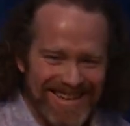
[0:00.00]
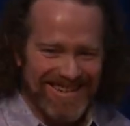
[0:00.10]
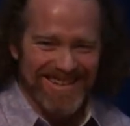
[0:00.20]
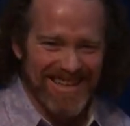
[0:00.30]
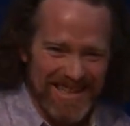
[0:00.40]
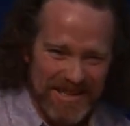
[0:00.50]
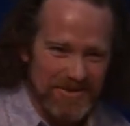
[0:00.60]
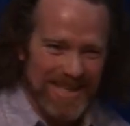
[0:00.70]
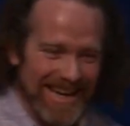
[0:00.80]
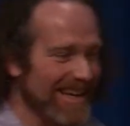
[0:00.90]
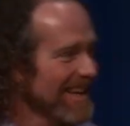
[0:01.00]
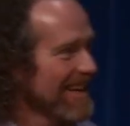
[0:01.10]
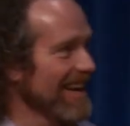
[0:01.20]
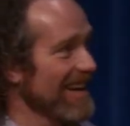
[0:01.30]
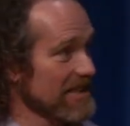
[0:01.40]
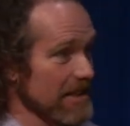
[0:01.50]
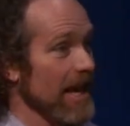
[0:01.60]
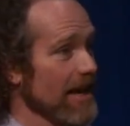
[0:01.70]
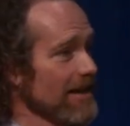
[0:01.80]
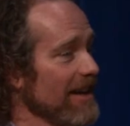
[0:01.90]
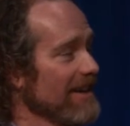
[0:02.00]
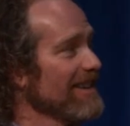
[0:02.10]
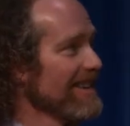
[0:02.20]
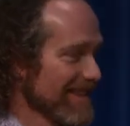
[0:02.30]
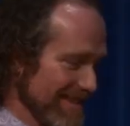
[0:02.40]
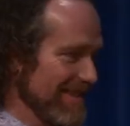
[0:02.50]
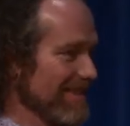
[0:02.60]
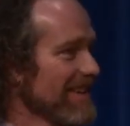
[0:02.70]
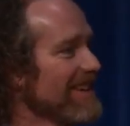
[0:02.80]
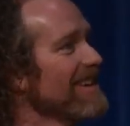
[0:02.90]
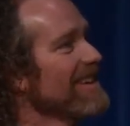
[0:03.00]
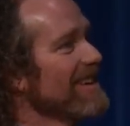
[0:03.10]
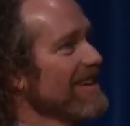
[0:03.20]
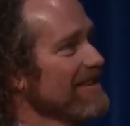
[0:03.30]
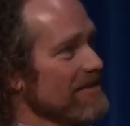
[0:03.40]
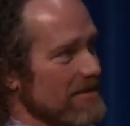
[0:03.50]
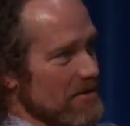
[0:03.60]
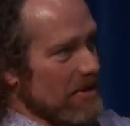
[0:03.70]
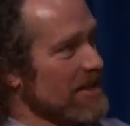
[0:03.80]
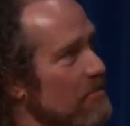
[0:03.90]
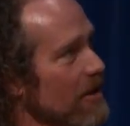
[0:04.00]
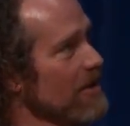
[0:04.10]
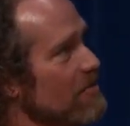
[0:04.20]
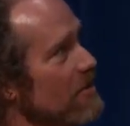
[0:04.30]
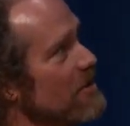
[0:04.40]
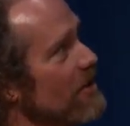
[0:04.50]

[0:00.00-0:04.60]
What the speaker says: They're like, did you take any gas? Yeah. You know, there's a bit of spillage, but we